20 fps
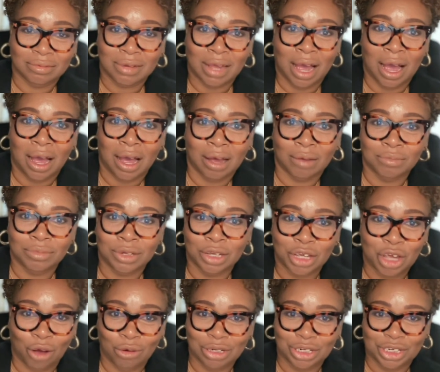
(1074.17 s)

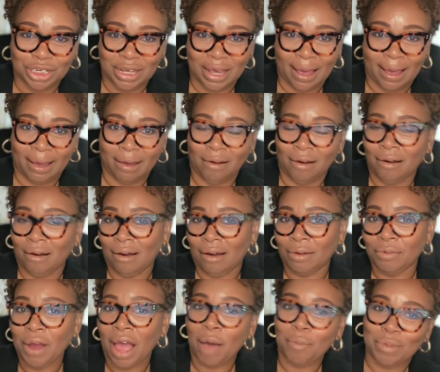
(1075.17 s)
negotiate
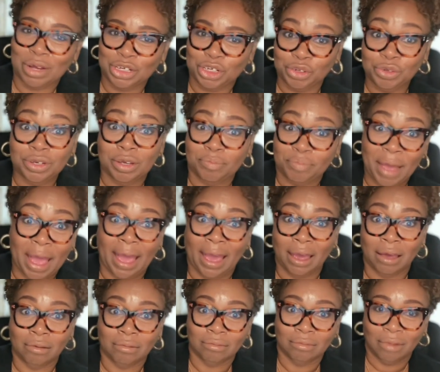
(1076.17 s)
on how much you can
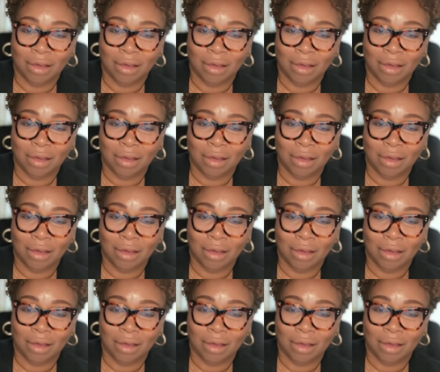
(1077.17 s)
pay